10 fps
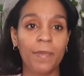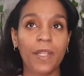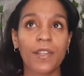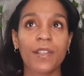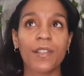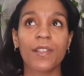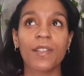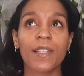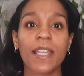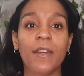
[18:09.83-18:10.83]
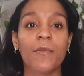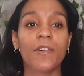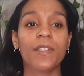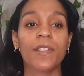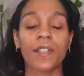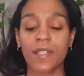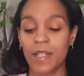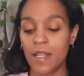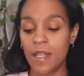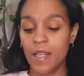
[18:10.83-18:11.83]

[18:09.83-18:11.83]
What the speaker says: because it was...